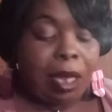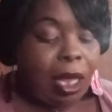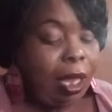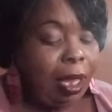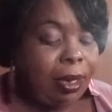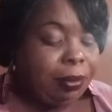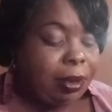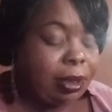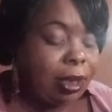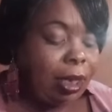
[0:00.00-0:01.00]
I, I don't
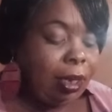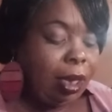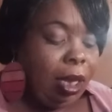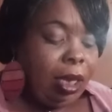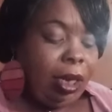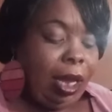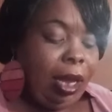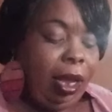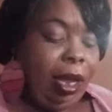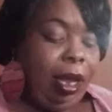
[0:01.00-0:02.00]
understand.
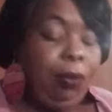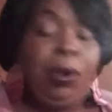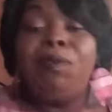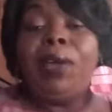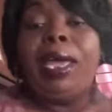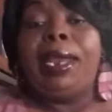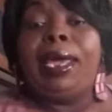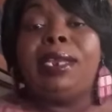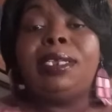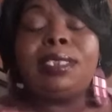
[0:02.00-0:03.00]
Now, we find
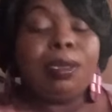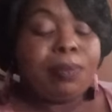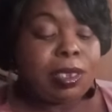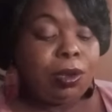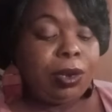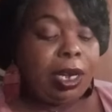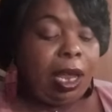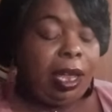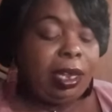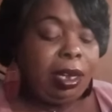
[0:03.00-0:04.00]
out in this episode that
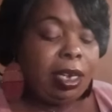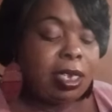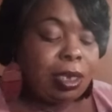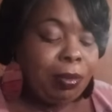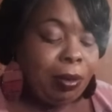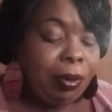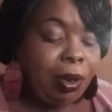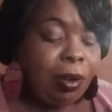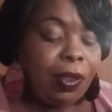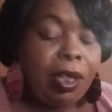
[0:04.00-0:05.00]
Ayana is a member
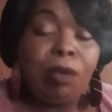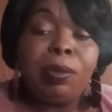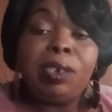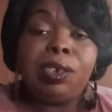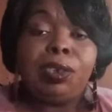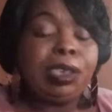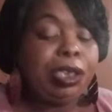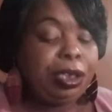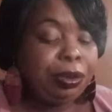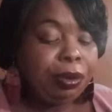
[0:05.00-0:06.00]
of the
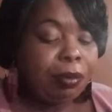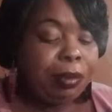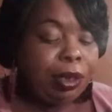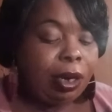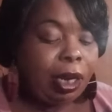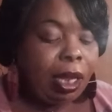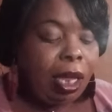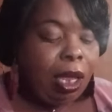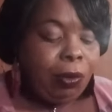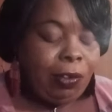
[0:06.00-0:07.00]
LBGTQ community.
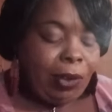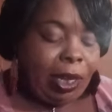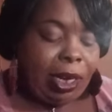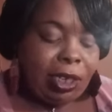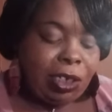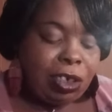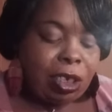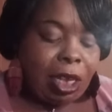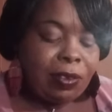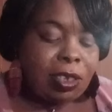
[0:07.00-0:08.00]
We find out that
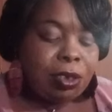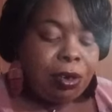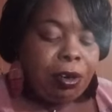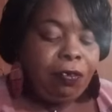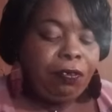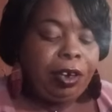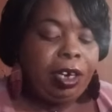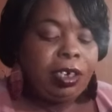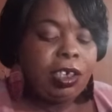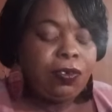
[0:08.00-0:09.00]
she's got this
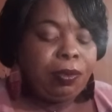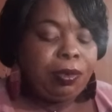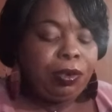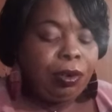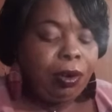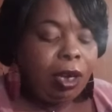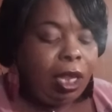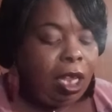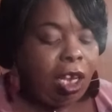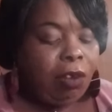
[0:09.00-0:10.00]
girlfriend. She's from New York.
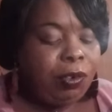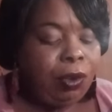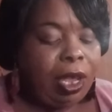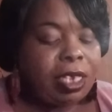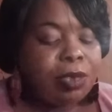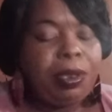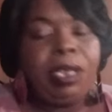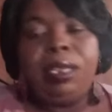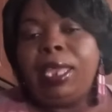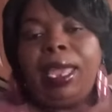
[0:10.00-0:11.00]
And if you ask
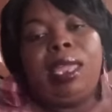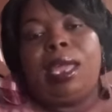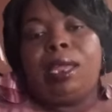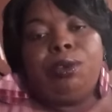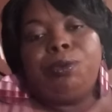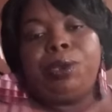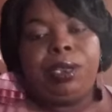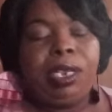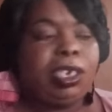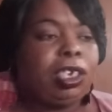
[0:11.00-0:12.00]
me, they ain't got no
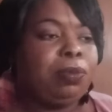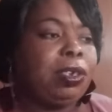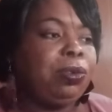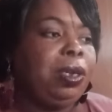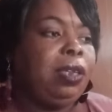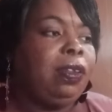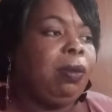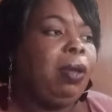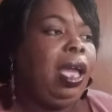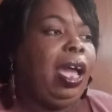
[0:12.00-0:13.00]
real issues between
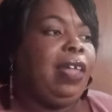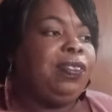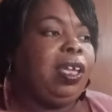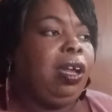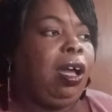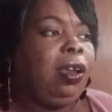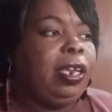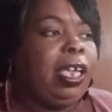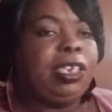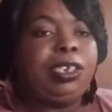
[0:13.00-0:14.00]
them. I think all
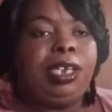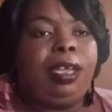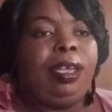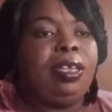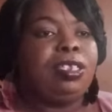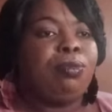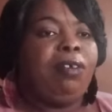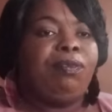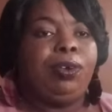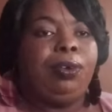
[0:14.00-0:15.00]
of this. she ain't answering
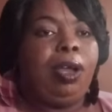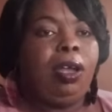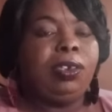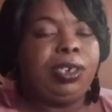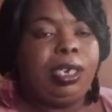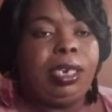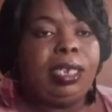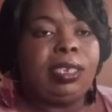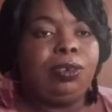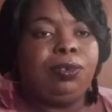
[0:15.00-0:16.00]
my phone call. She ain't
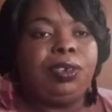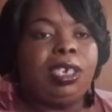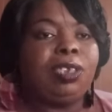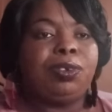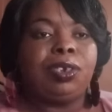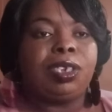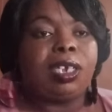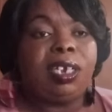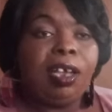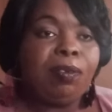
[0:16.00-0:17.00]
answering no texts. was just
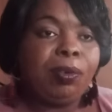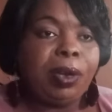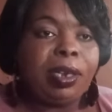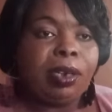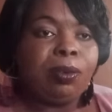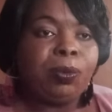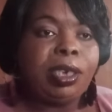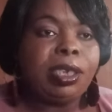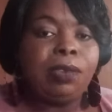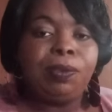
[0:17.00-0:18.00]
a clever way that
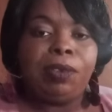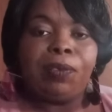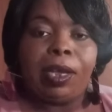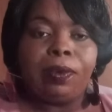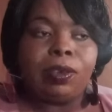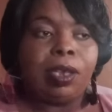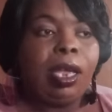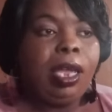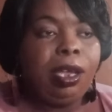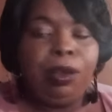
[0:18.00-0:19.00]
WeTV found to
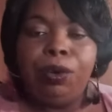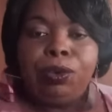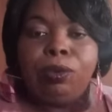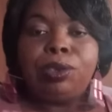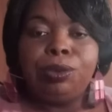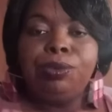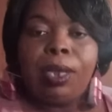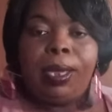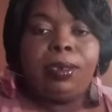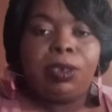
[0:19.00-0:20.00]
introduce two
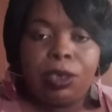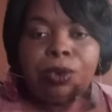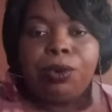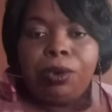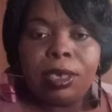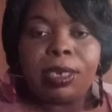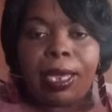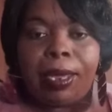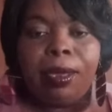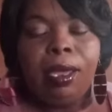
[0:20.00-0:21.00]
things. This girl is
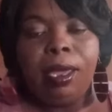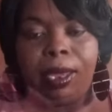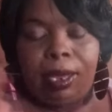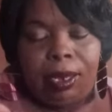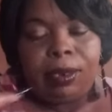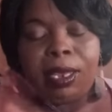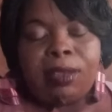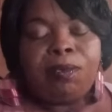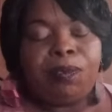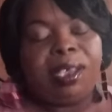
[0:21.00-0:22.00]
gay and
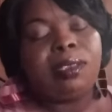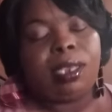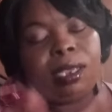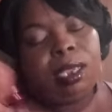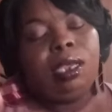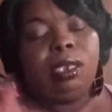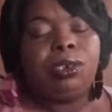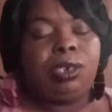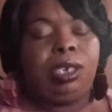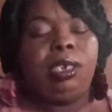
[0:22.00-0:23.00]
that's the fact that
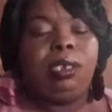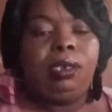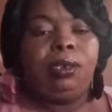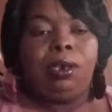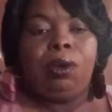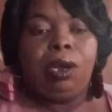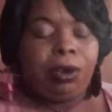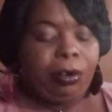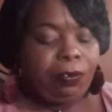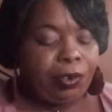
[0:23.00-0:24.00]
she, you know, her
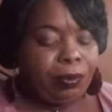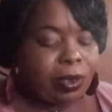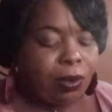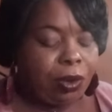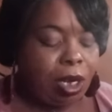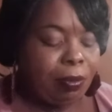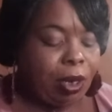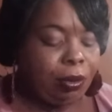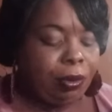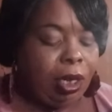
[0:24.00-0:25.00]
girlfriend was gonna come
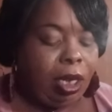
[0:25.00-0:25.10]
on.